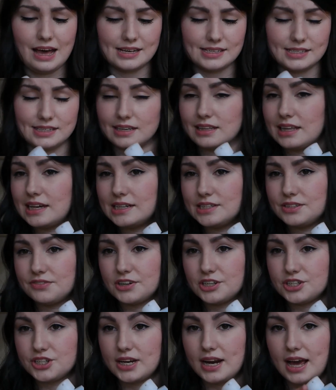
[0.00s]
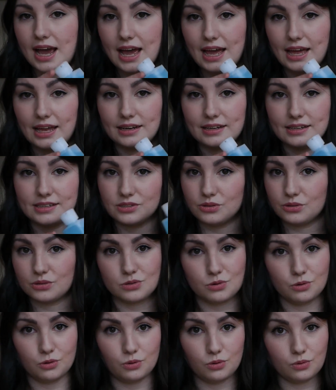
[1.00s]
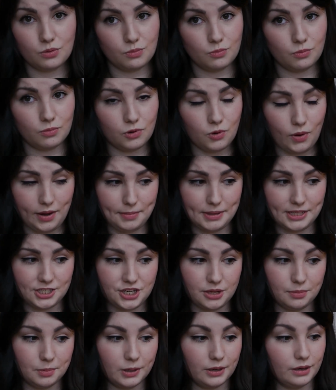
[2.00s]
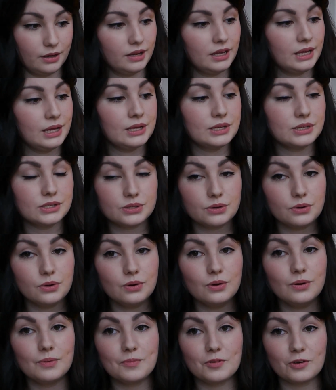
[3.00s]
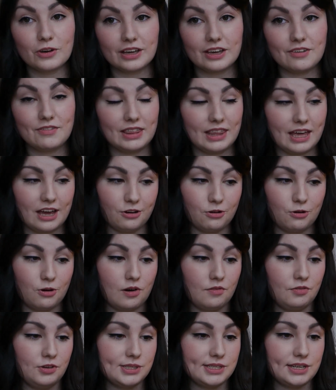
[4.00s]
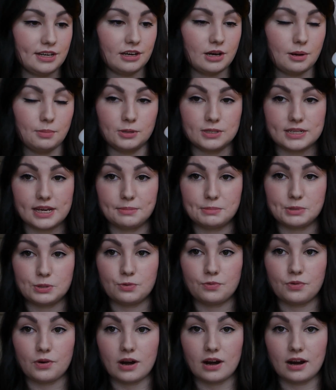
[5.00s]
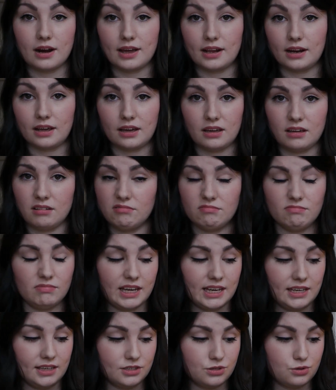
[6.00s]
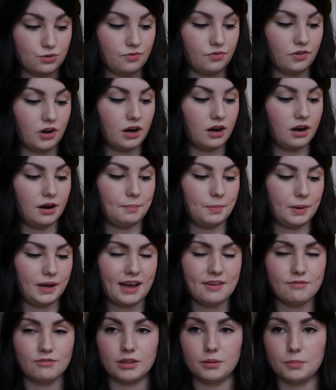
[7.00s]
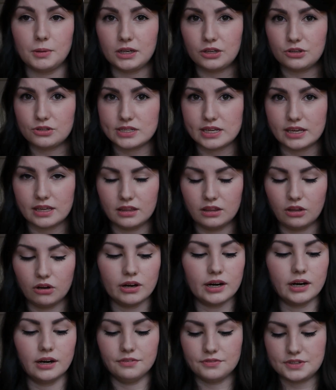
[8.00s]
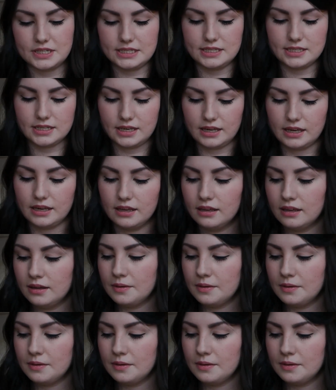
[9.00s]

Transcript: as the Clarins version, and is also quite a bit cheaper. So giving that a go. I've used it a couple of times so far and I like it so far, but I haven't really been using it long enough to see